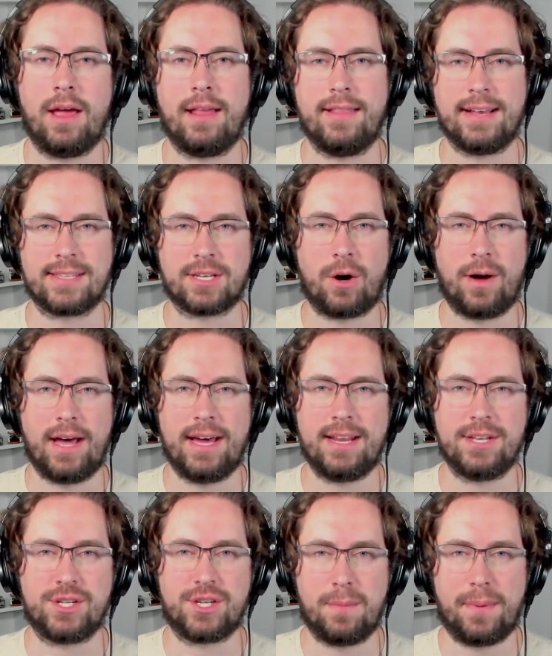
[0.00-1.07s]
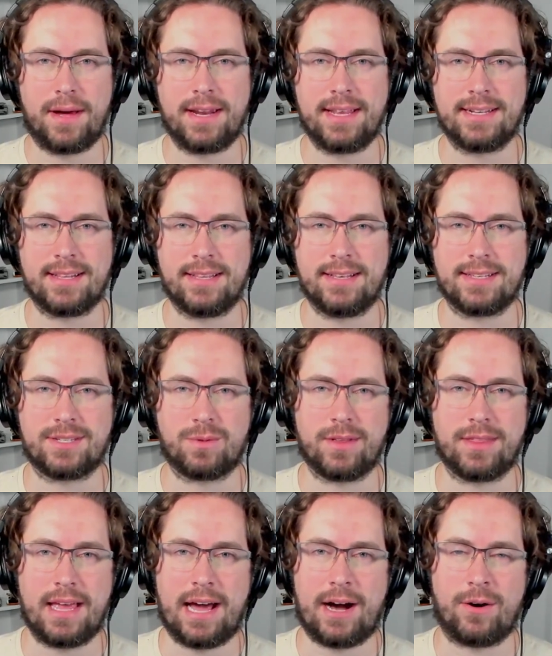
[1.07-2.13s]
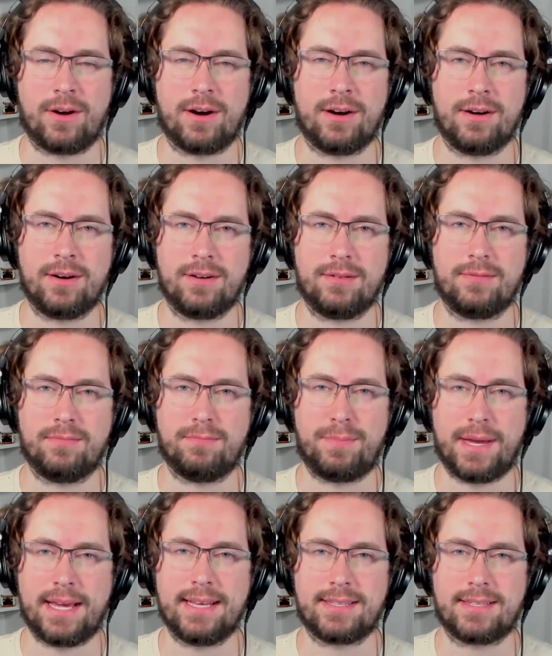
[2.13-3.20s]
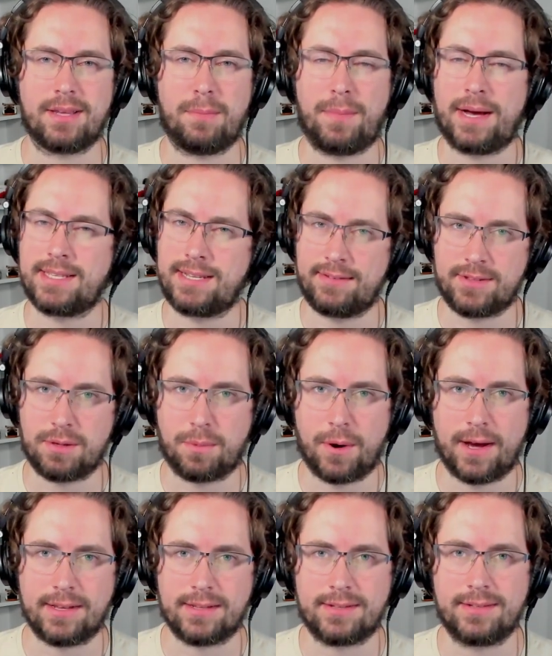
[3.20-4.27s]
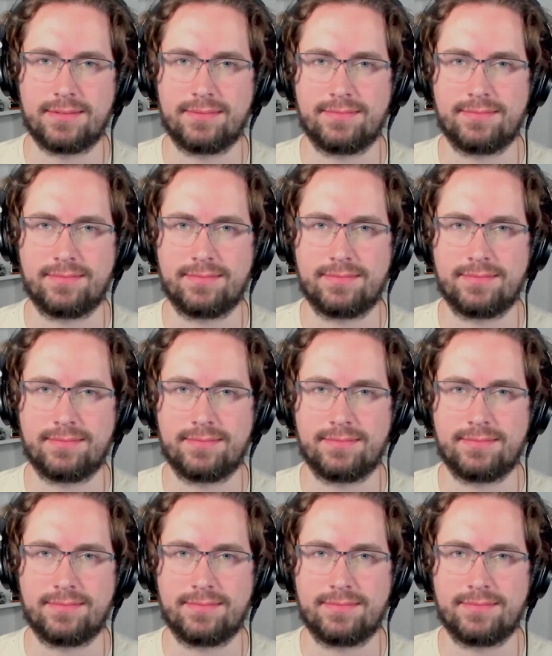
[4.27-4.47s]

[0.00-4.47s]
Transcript: Let's go ahead and jump on into this with our biggest positive surprise.